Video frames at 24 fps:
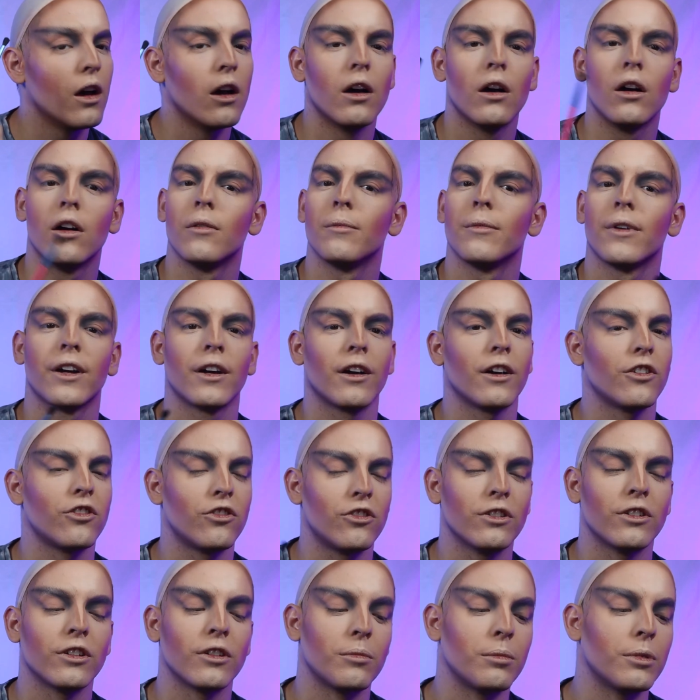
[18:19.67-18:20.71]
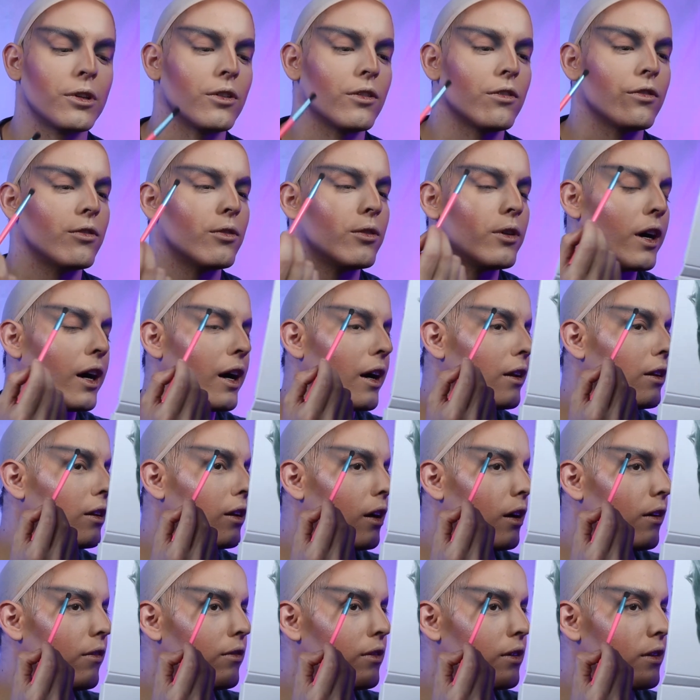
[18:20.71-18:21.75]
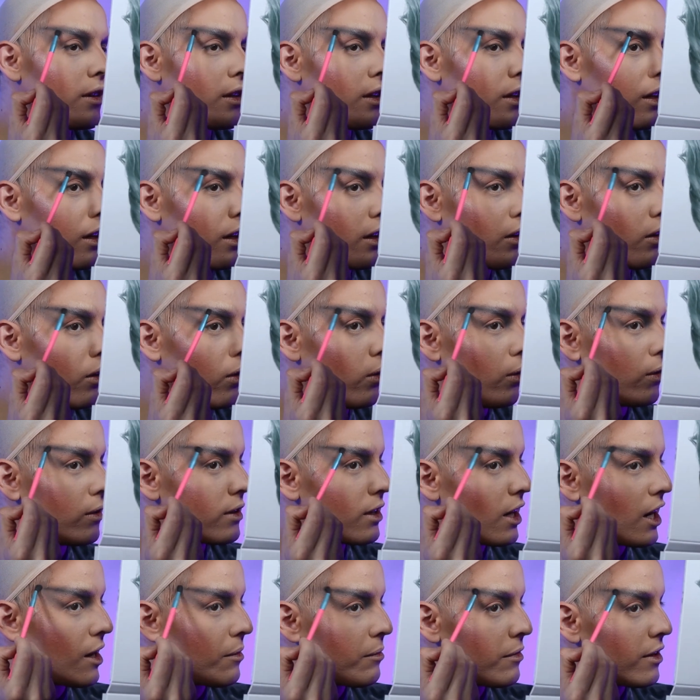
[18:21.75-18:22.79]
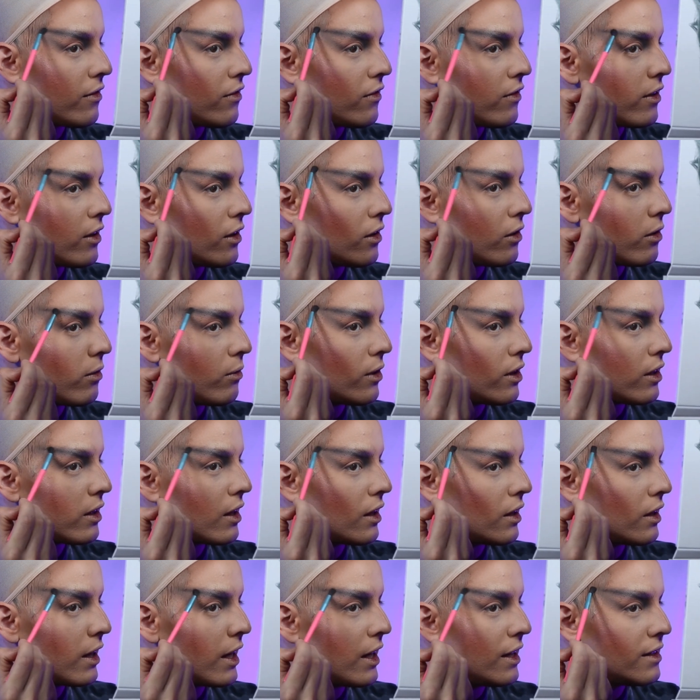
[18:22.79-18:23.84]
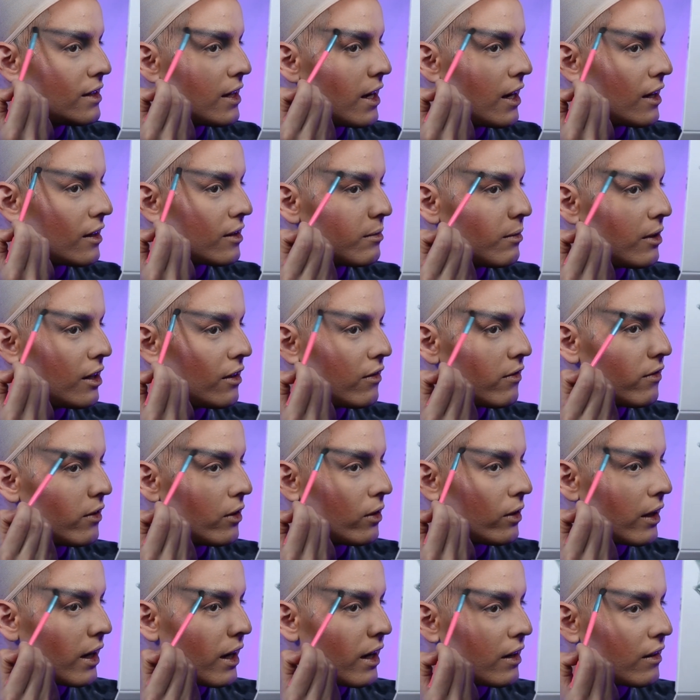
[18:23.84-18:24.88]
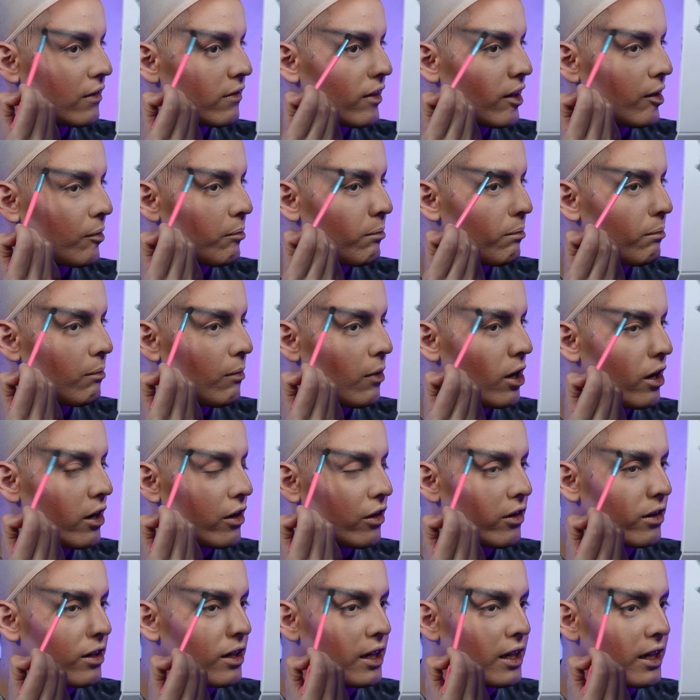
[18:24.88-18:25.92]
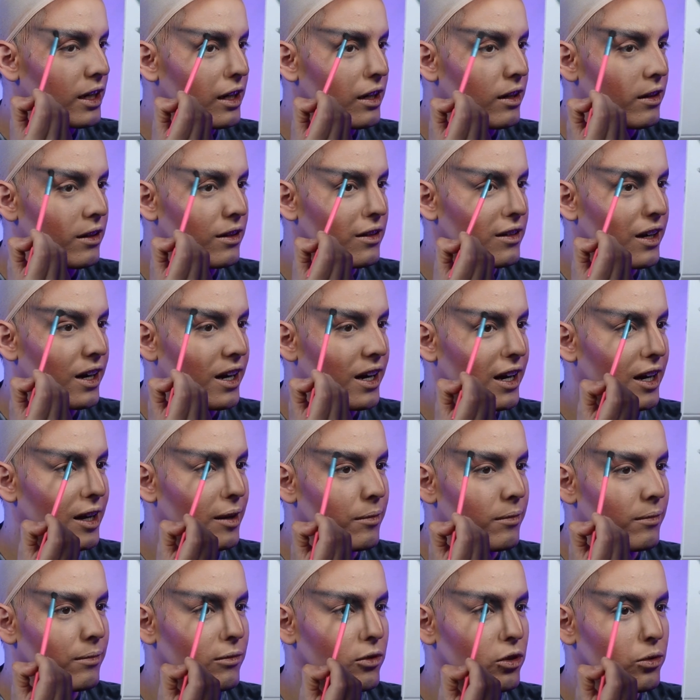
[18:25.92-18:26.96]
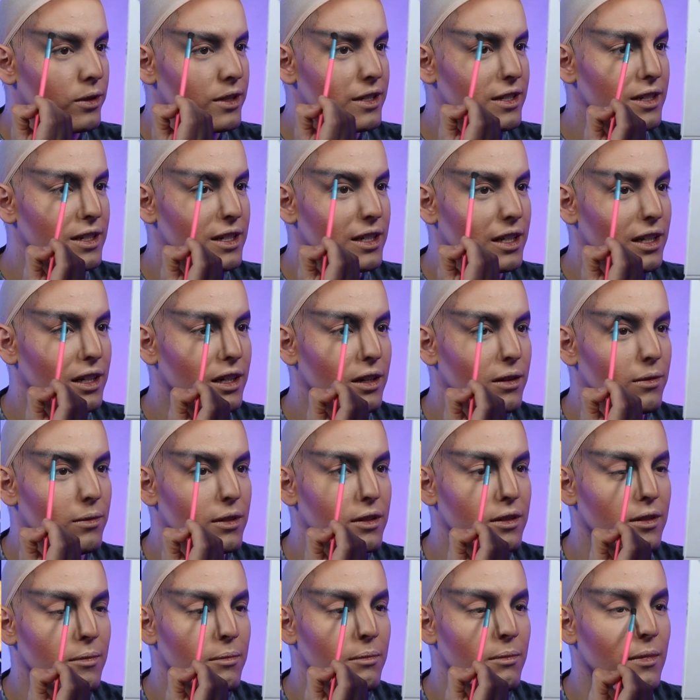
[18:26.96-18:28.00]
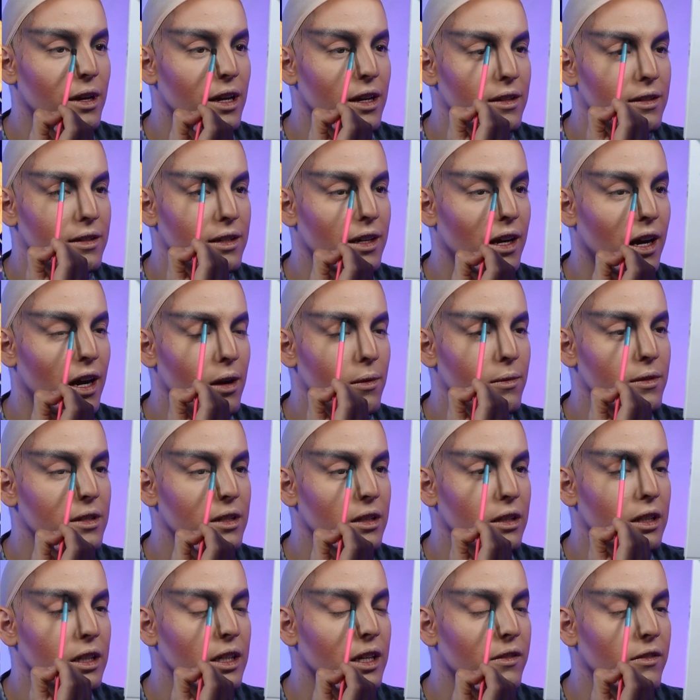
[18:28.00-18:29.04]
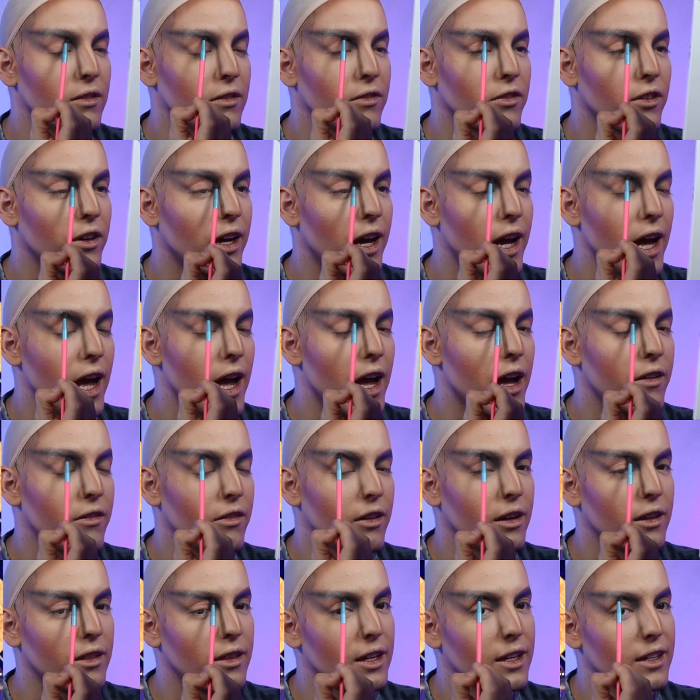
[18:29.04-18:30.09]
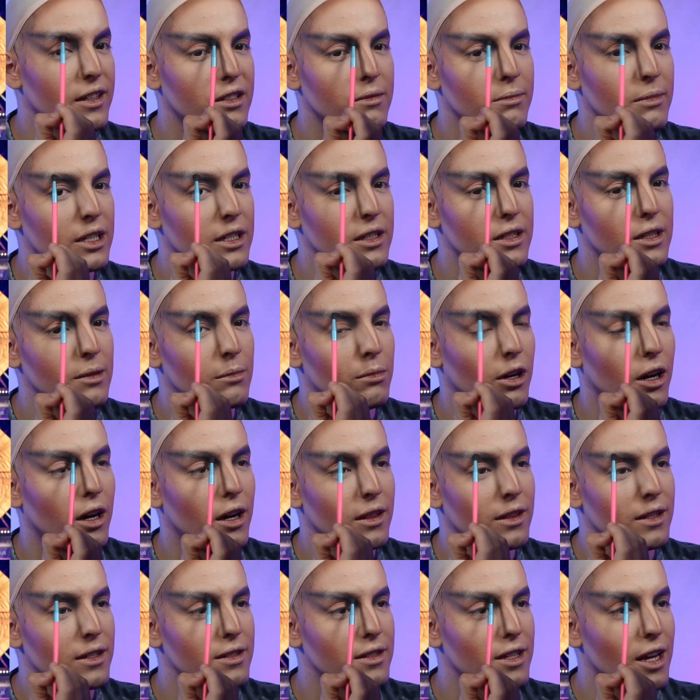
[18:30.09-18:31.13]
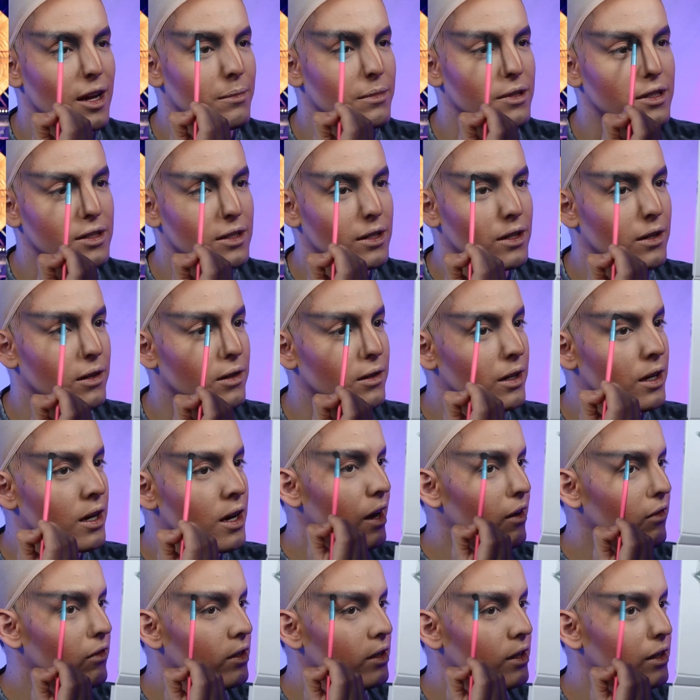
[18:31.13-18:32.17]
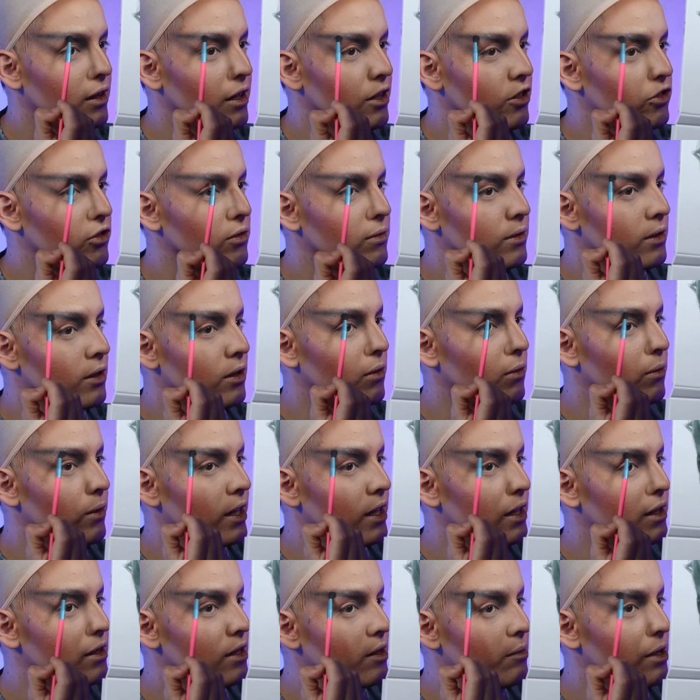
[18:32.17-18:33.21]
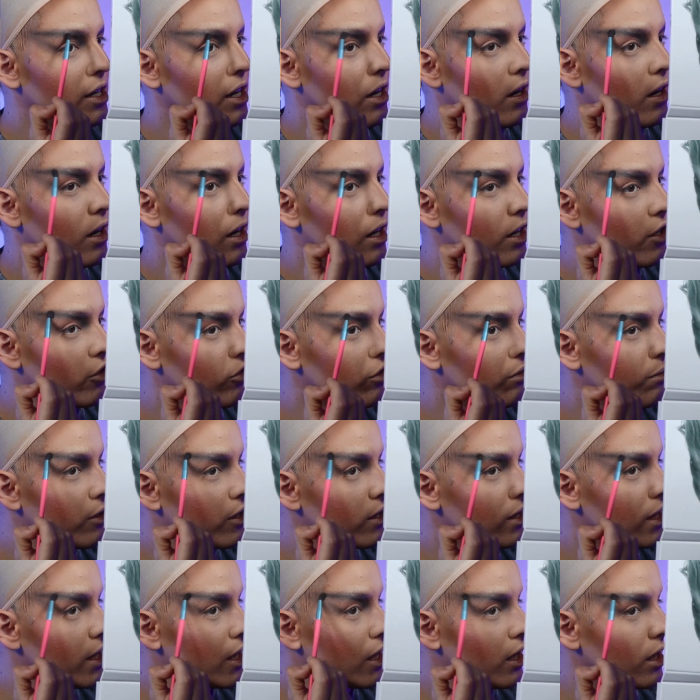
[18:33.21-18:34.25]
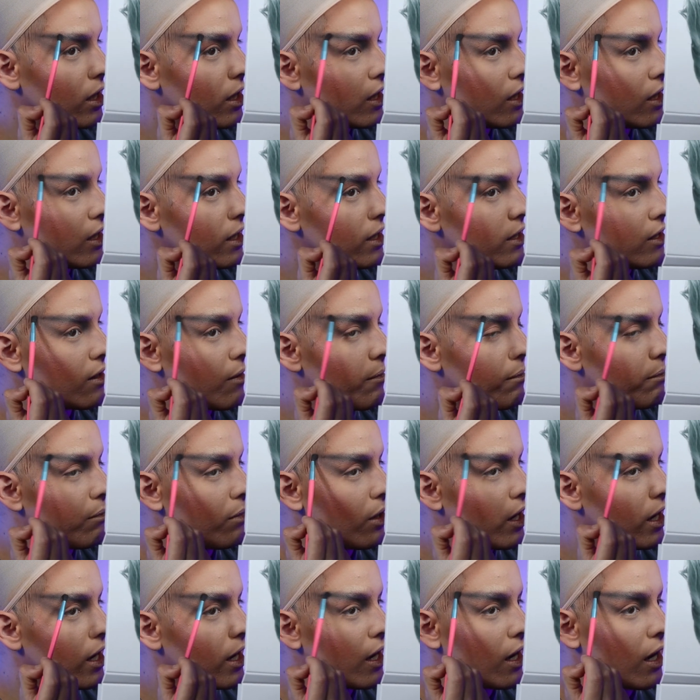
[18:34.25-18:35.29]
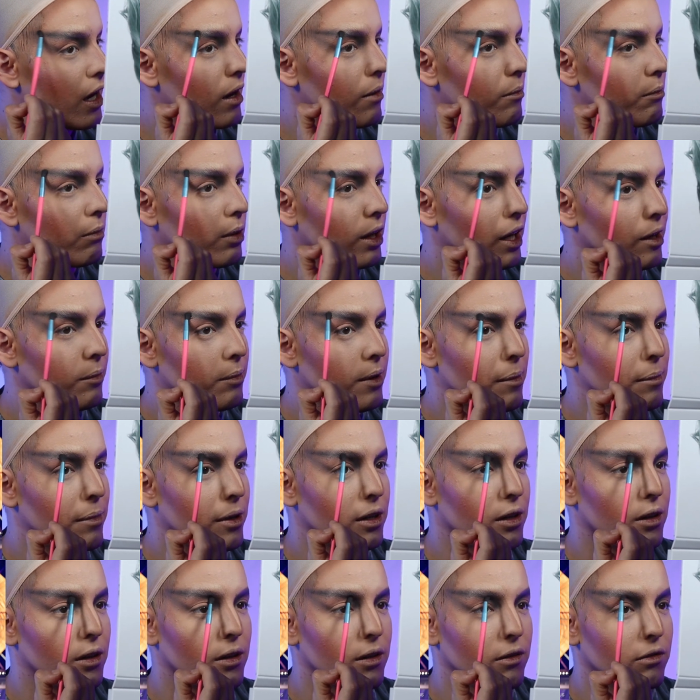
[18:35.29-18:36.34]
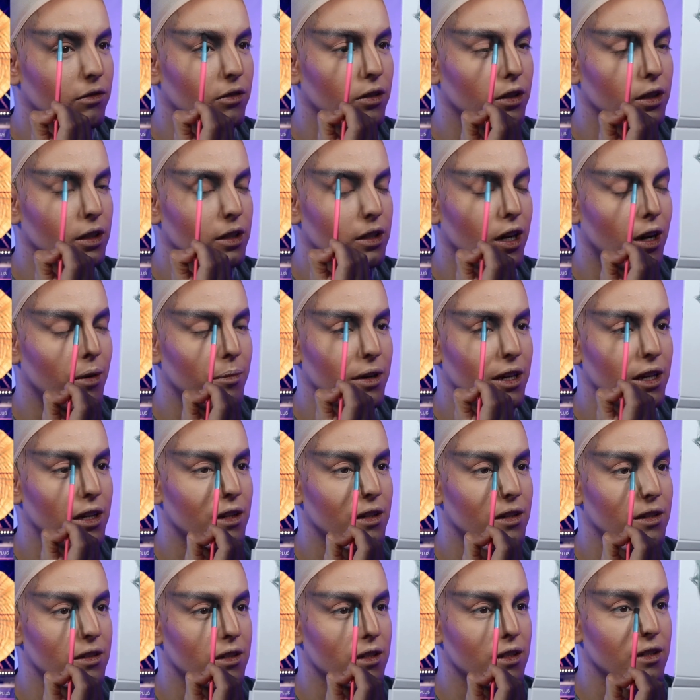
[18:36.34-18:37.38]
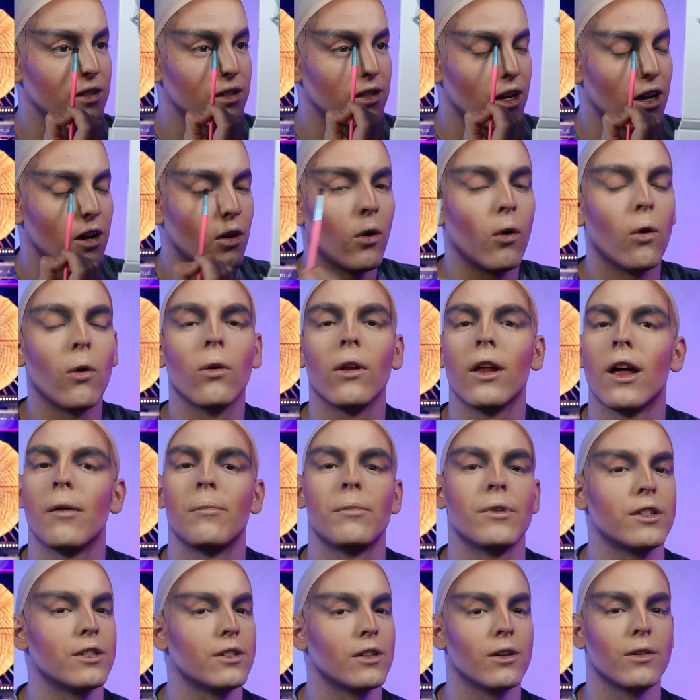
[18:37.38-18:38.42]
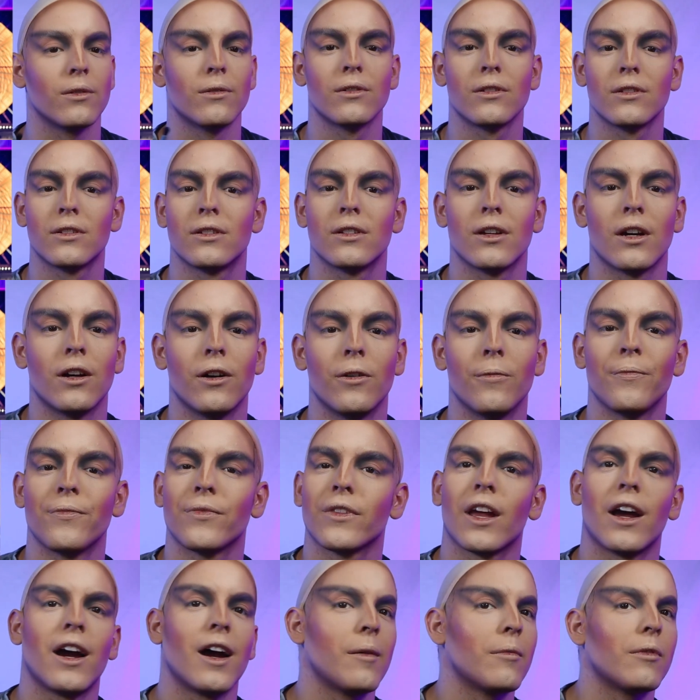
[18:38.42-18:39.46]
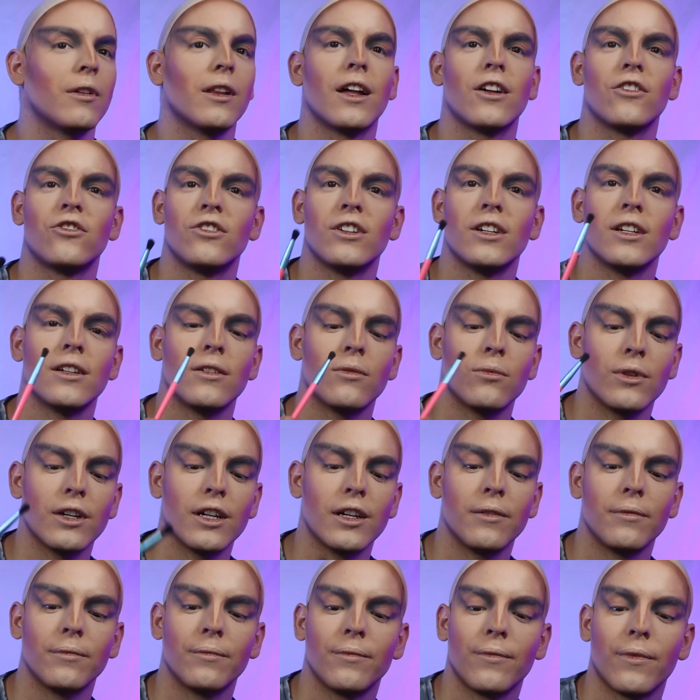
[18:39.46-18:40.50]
Oh my gosh, she looked beautiful. I loved the old-timey feel with the latex. Made it feel kind of like modern-y, time twisty. It was amazing. I was living for everything Sminty brought this episode. I really thought she was going to win, to be 100% honest, but Black Peppa really dominated this whole episode, so I'm glad she did win.